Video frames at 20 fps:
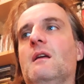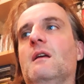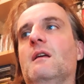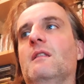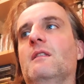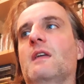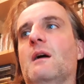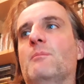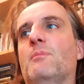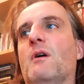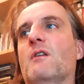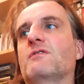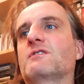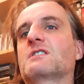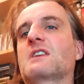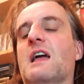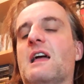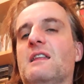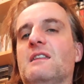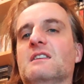they're both
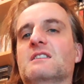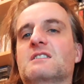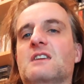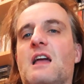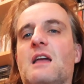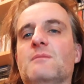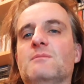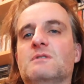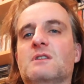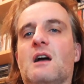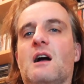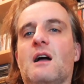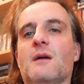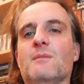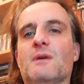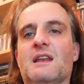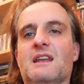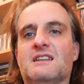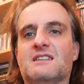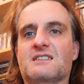set at the same
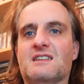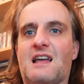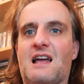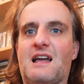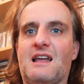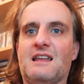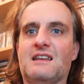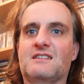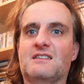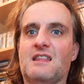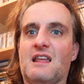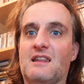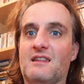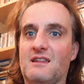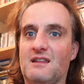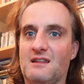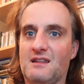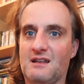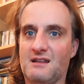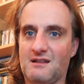time, and it's
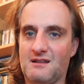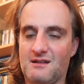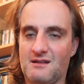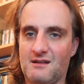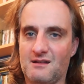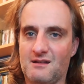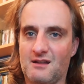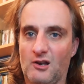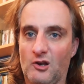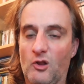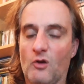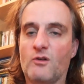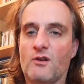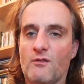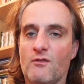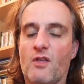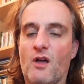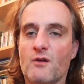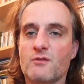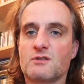the look
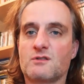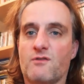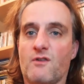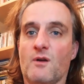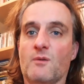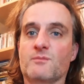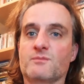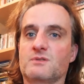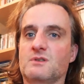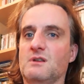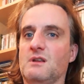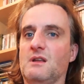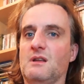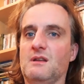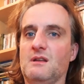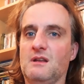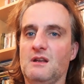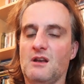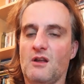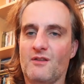of those films,
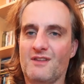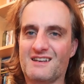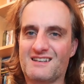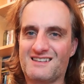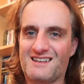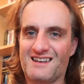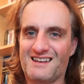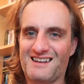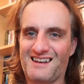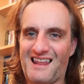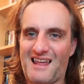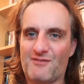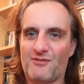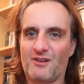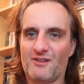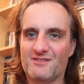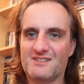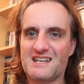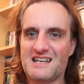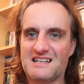you know, the
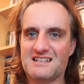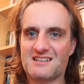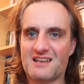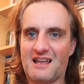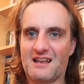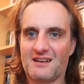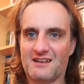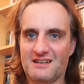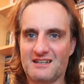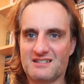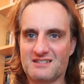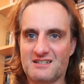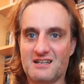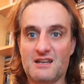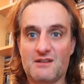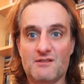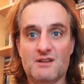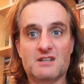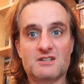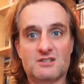level of detail in this
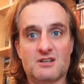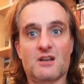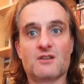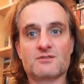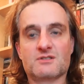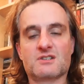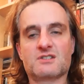TV show is the